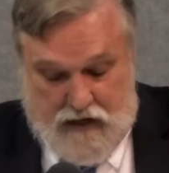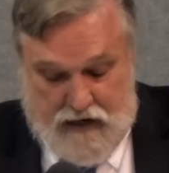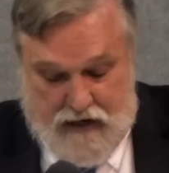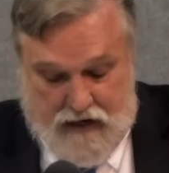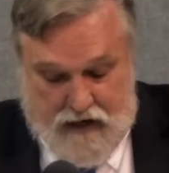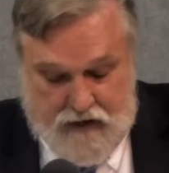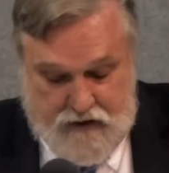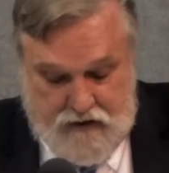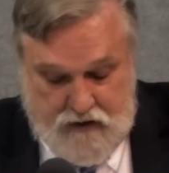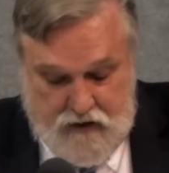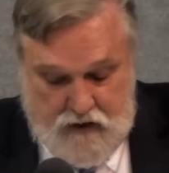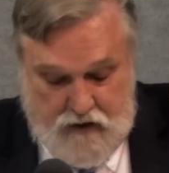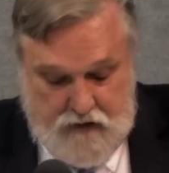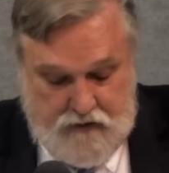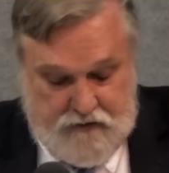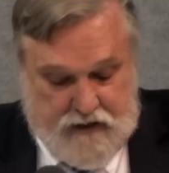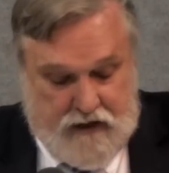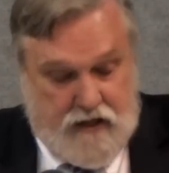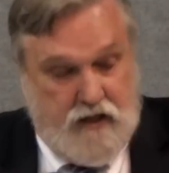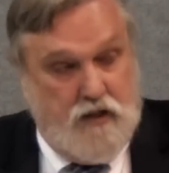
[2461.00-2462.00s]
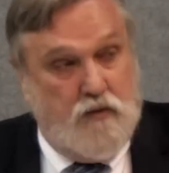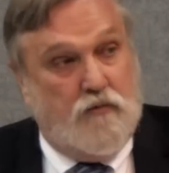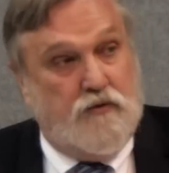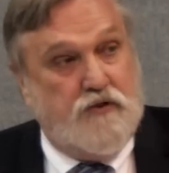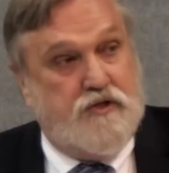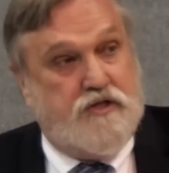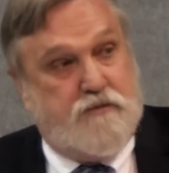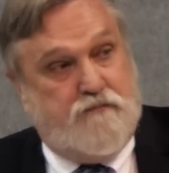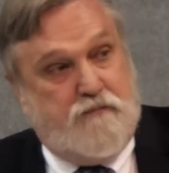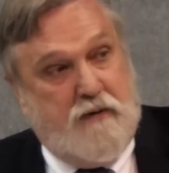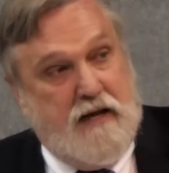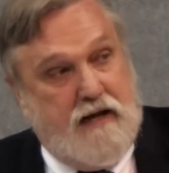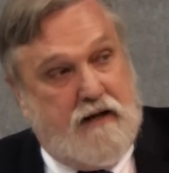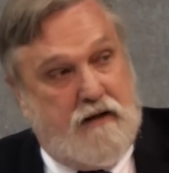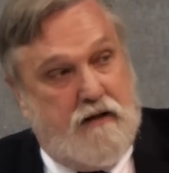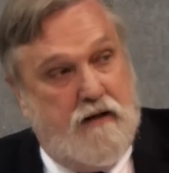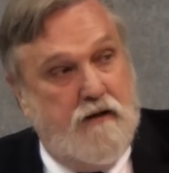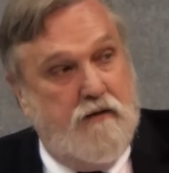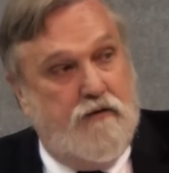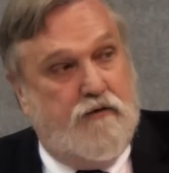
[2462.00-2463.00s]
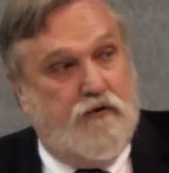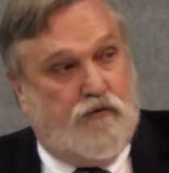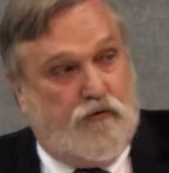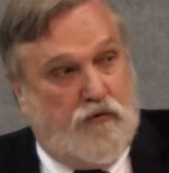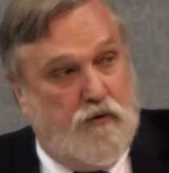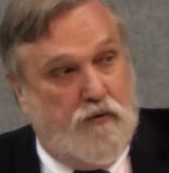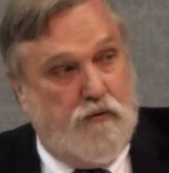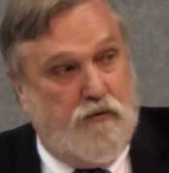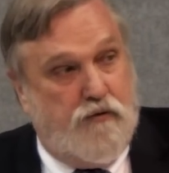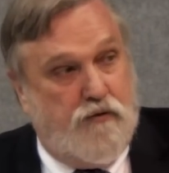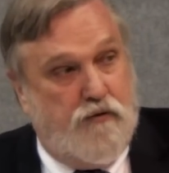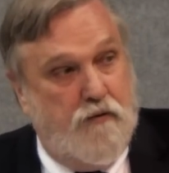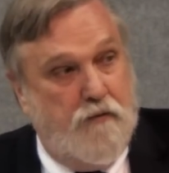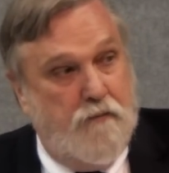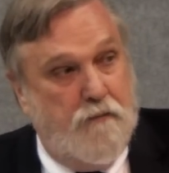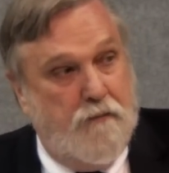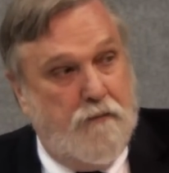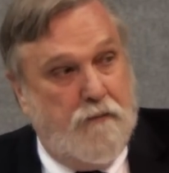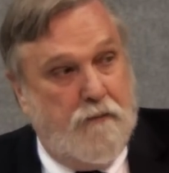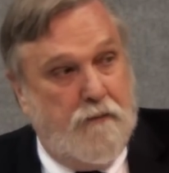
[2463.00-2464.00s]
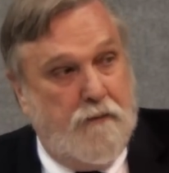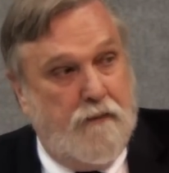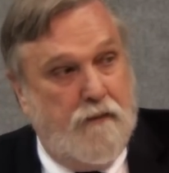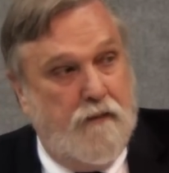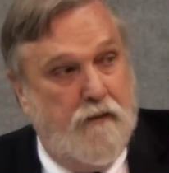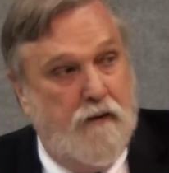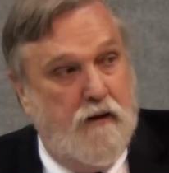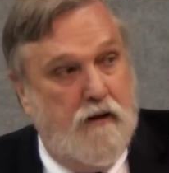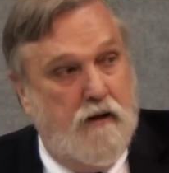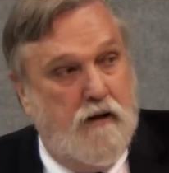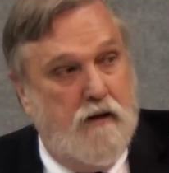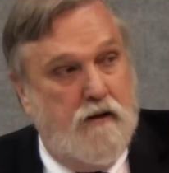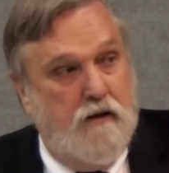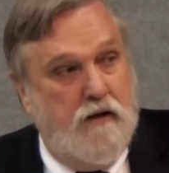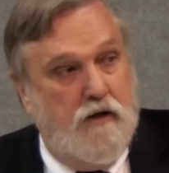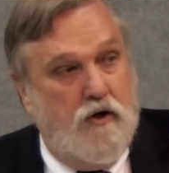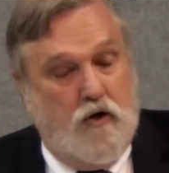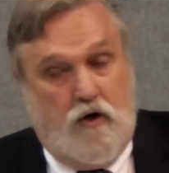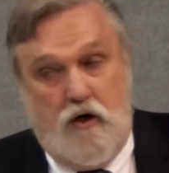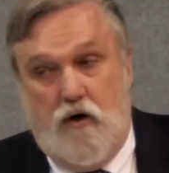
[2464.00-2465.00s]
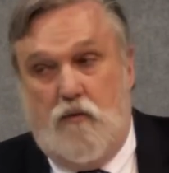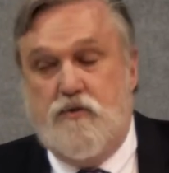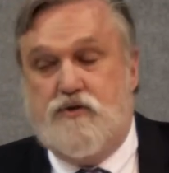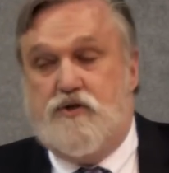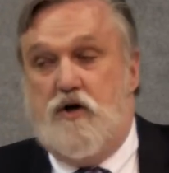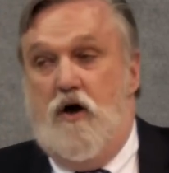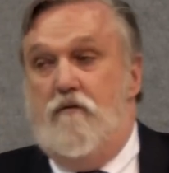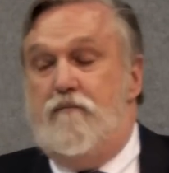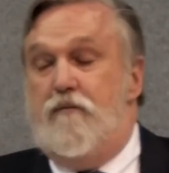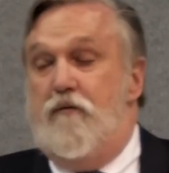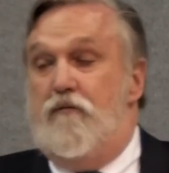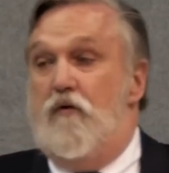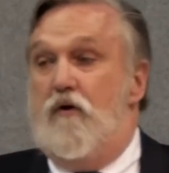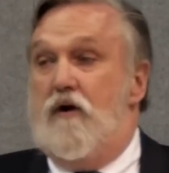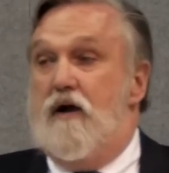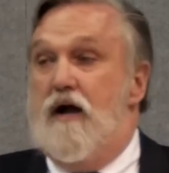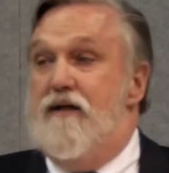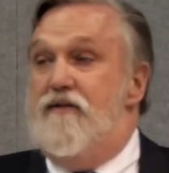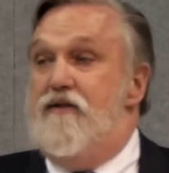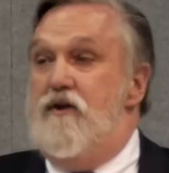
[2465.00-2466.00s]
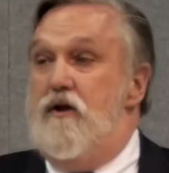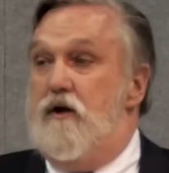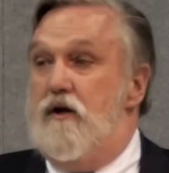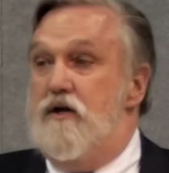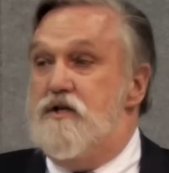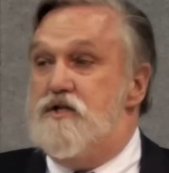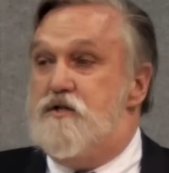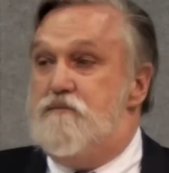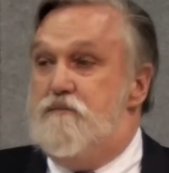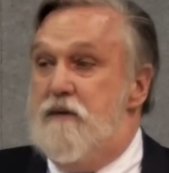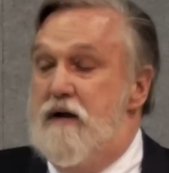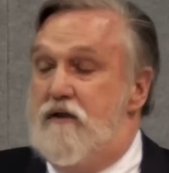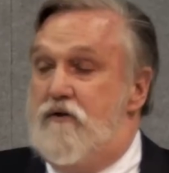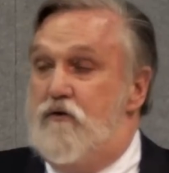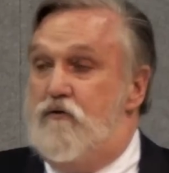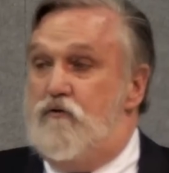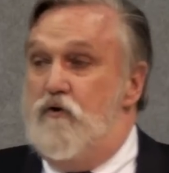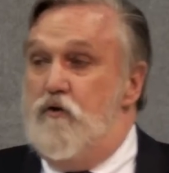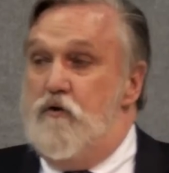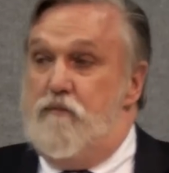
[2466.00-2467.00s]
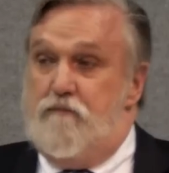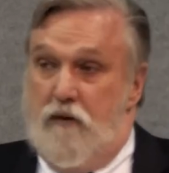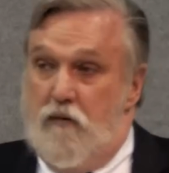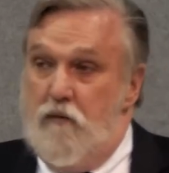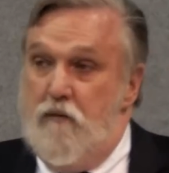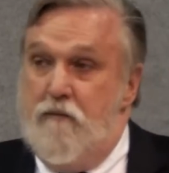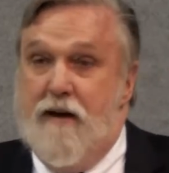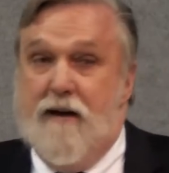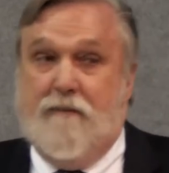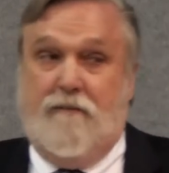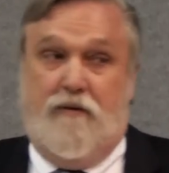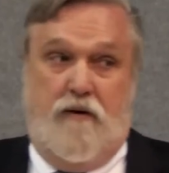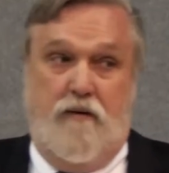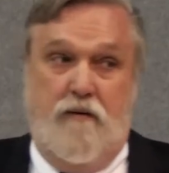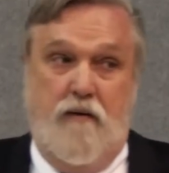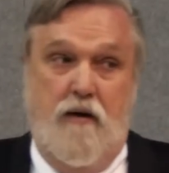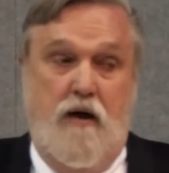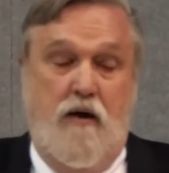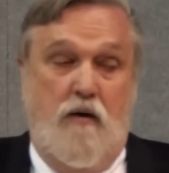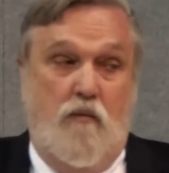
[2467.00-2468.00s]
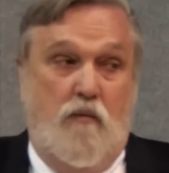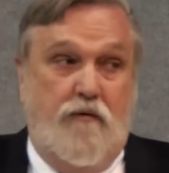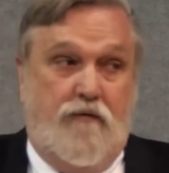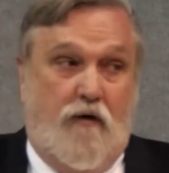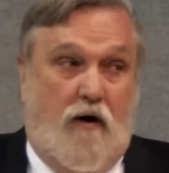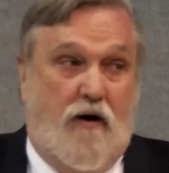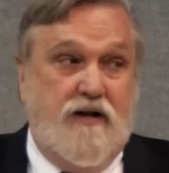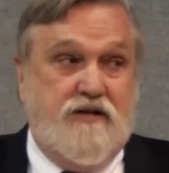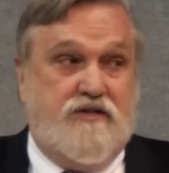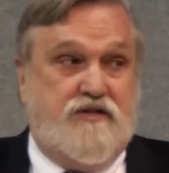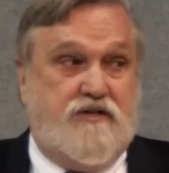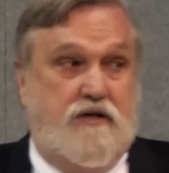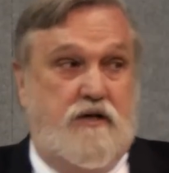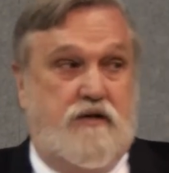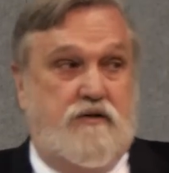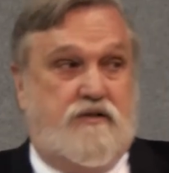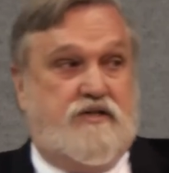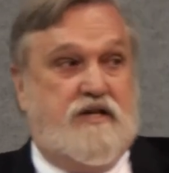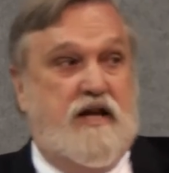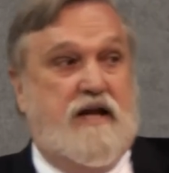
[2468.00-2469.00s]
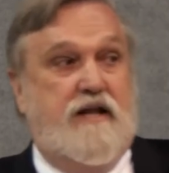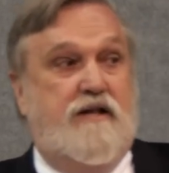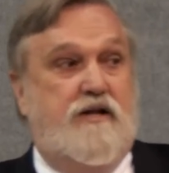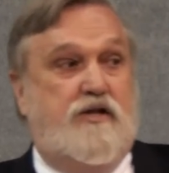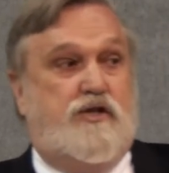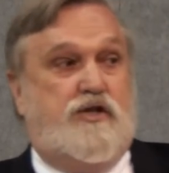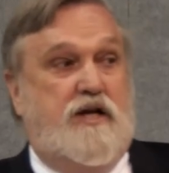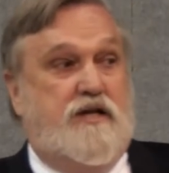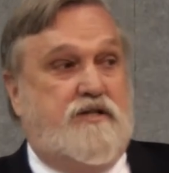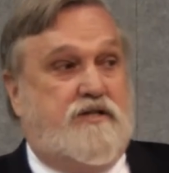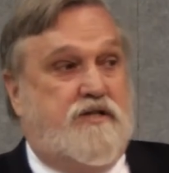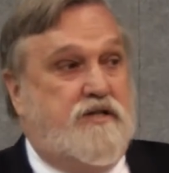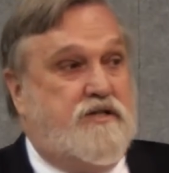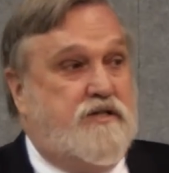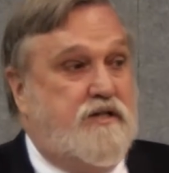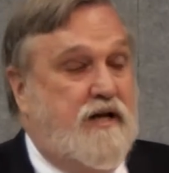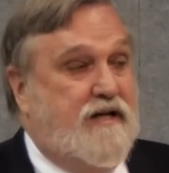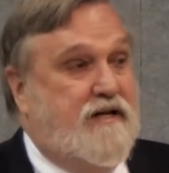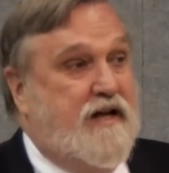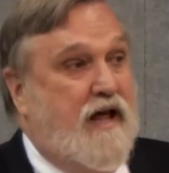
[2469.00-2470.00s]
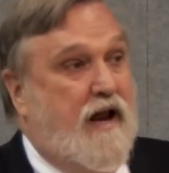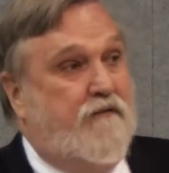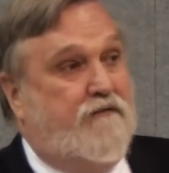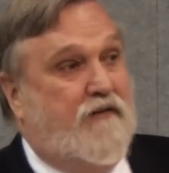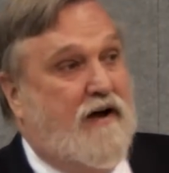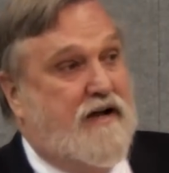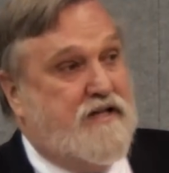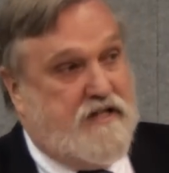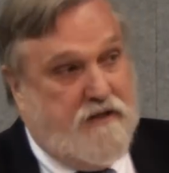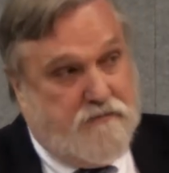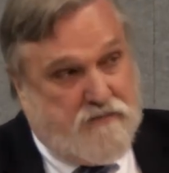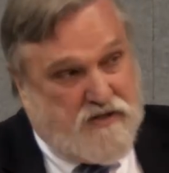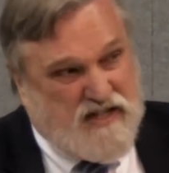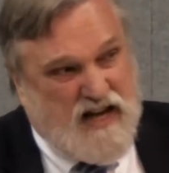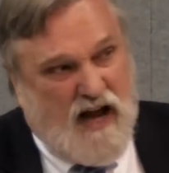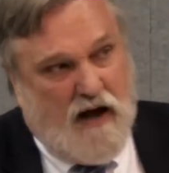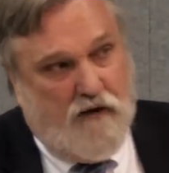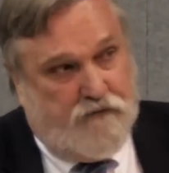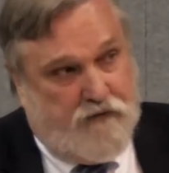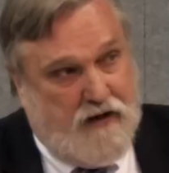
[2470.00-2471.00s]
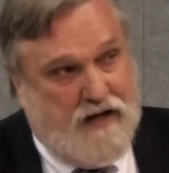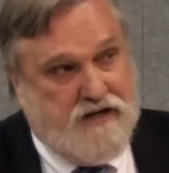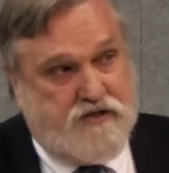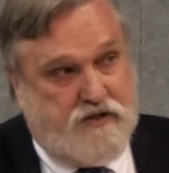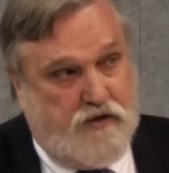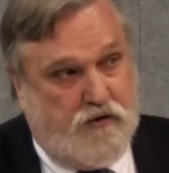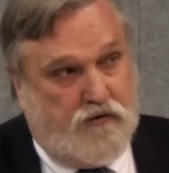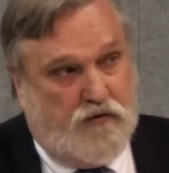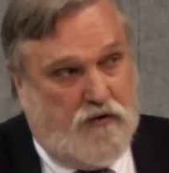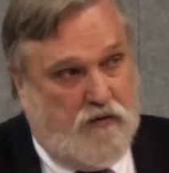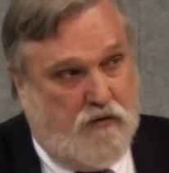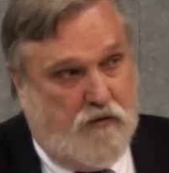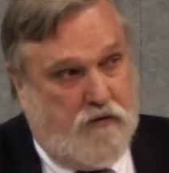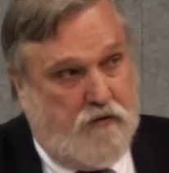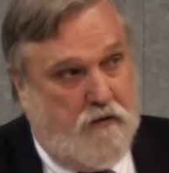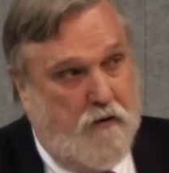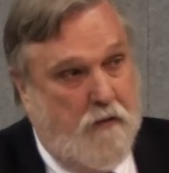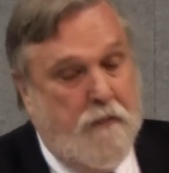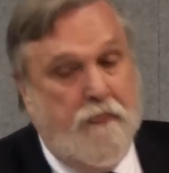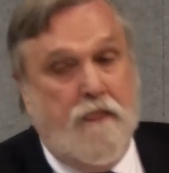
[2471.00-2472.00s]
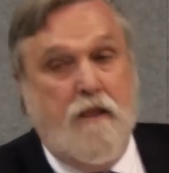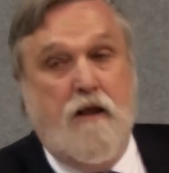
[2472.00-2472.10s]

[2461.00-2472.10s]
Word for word: God that you will speak the truth. You're going to resolve before God that you're going to speak the truth. But remember, we've already seen that Jesus identifies himself as the truth.